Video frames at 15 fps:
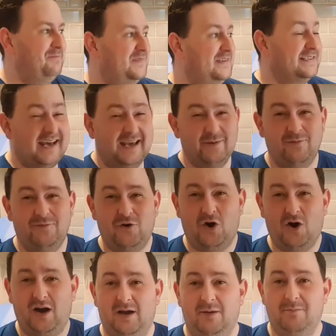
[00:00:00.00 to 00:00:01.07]
Today we've
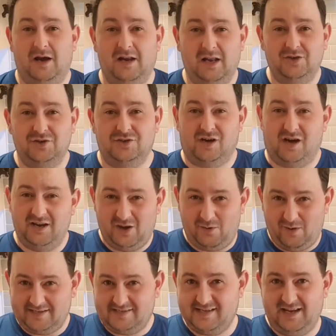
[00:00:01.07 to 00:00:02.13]
got a lunch. I
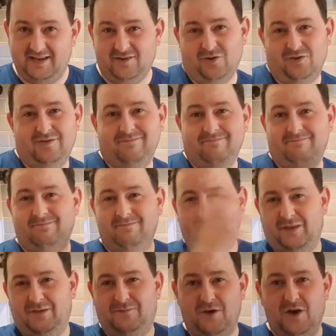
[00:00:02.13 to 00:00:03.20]
know I said on
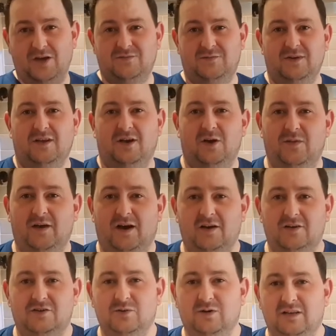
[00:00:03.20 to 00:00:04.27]
the first video that
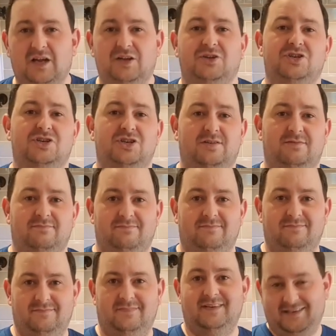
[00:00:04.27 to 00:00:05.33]
I'd do a lunch
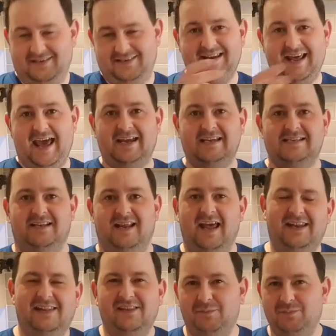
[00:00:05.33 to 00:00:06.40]
next and it
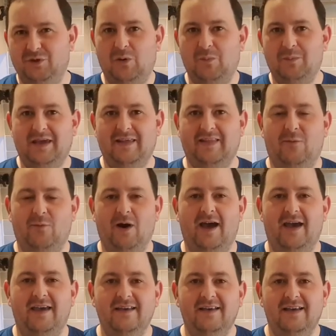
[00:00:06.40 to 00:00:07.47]
ended up not being that
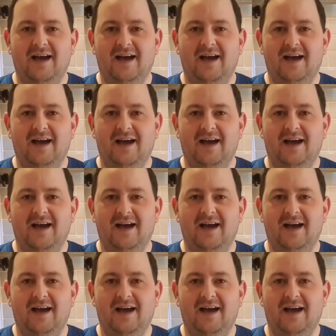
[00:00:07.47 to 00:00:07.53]
way.